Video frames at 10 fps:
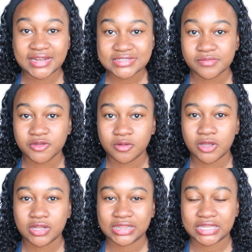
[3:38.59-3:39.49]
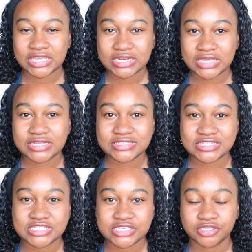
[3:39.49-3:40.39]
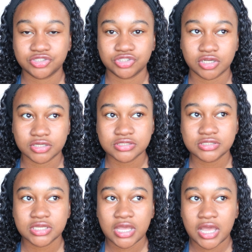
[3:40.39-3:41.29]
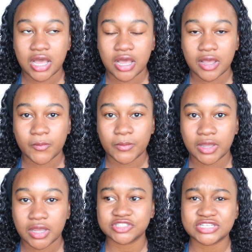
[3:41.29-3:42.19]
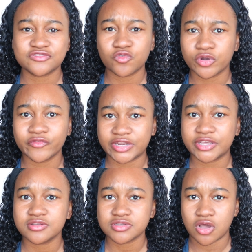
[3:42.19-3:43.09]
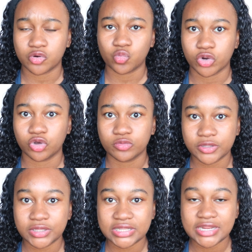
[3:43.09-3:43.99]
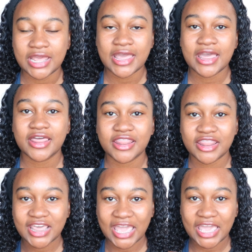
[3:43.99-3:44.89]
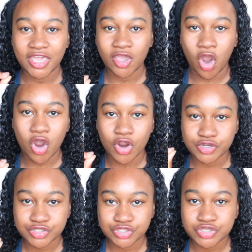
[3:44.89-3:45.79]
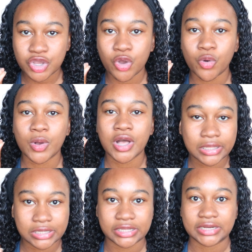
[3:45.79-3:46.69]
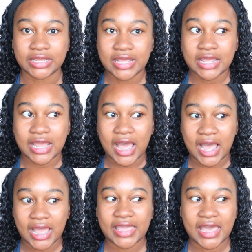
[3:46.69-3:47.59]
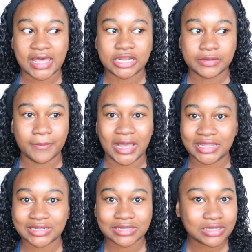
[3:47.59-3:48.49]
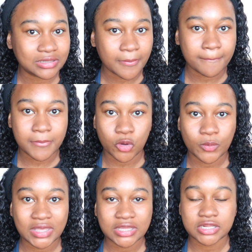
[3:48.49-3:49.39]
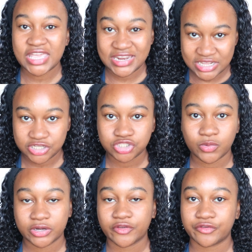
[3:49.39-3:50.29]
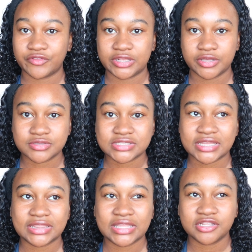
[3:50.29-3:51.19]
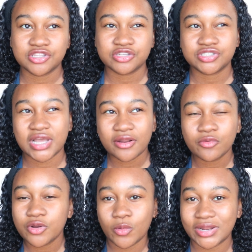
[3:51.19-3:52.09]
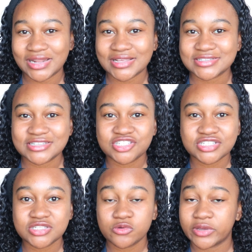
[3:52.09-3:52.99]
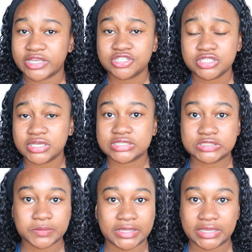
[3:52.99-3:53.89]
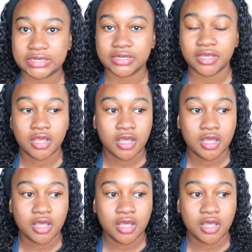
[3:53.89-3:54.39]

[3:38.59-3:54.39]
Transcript: and I stumbled upon Lynn D. Jones. She has 4 videos on world building. They are so good. I had my moment in each one of her videos. Like there's, I don't know what it is. It's just the way she explained